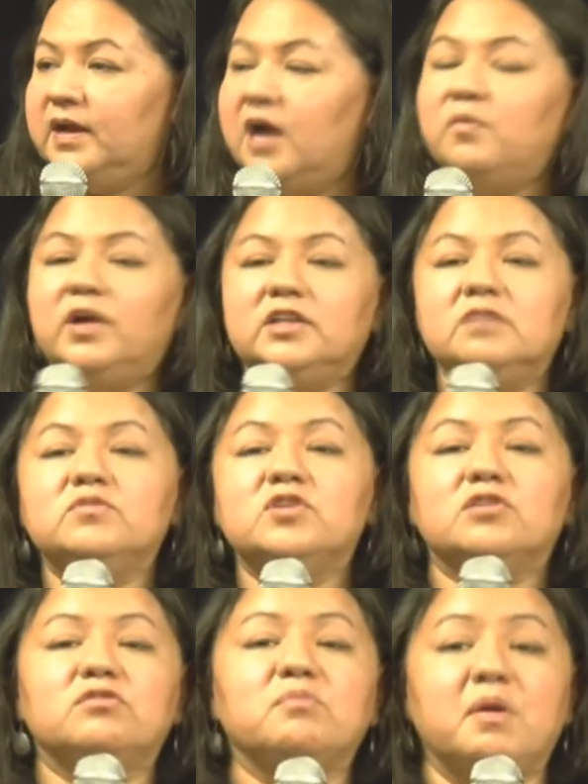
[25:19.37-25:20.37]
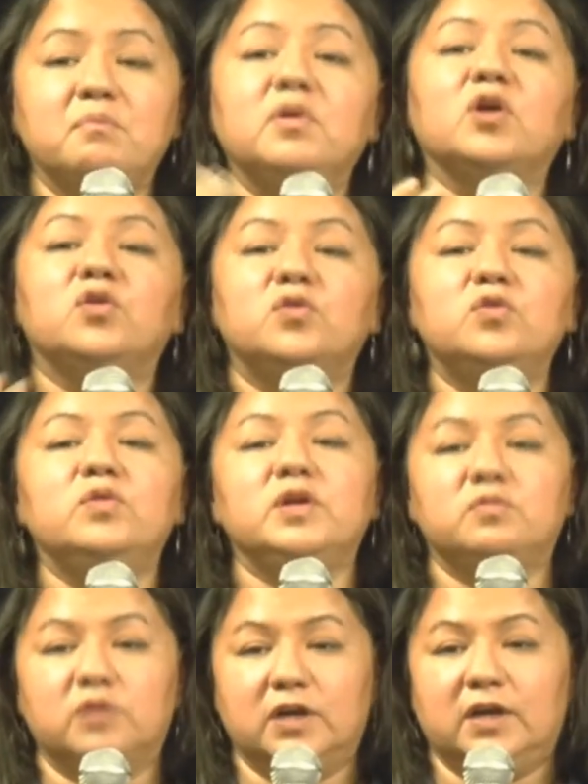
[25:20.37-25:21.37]
I want them to remember who
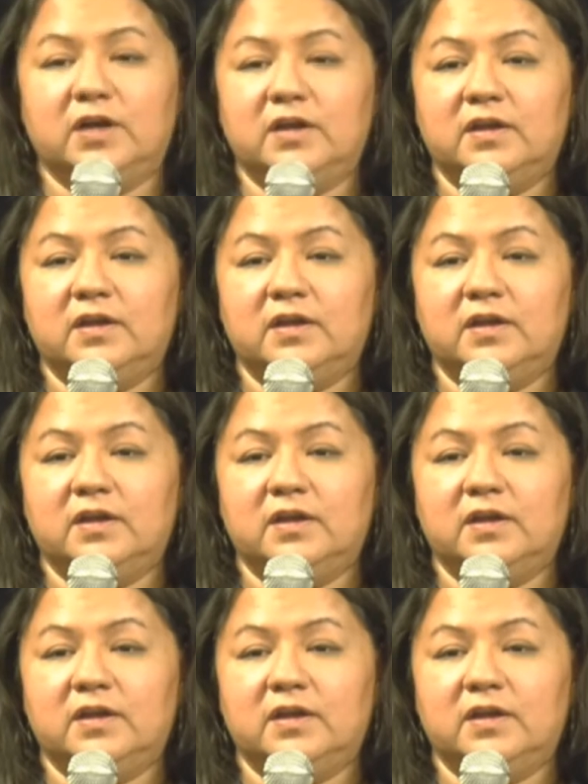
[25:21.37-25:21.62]
we were